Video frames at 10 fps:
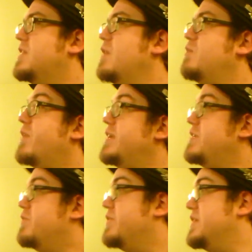they would find
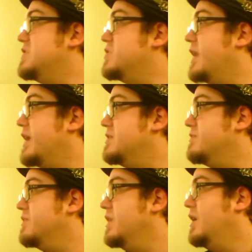different things
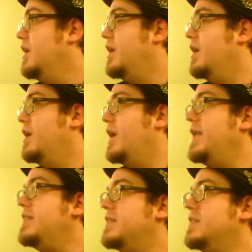attractive.
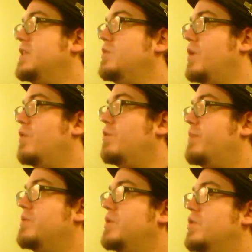Anything that you know
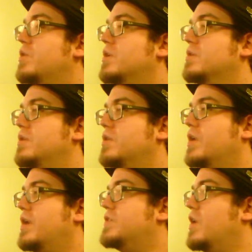about your
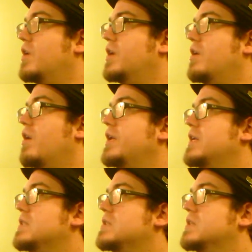kind of target
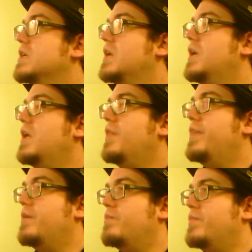audience
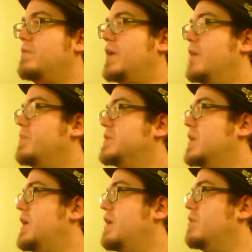that would help us
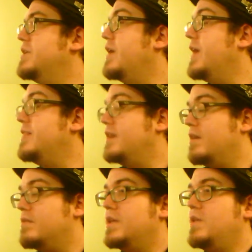kind of narrow it down. And the
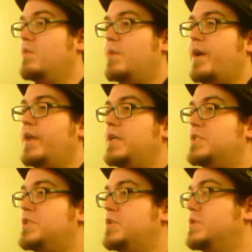other thing you want behind
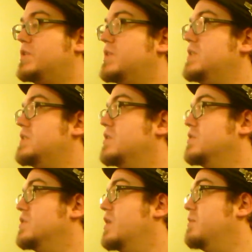it too is this
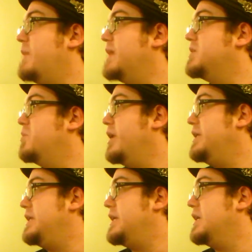also comes back to
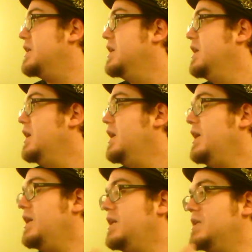branding,
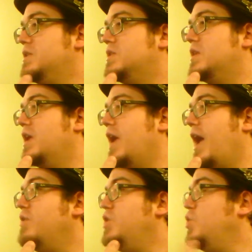is
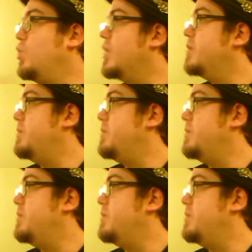how you want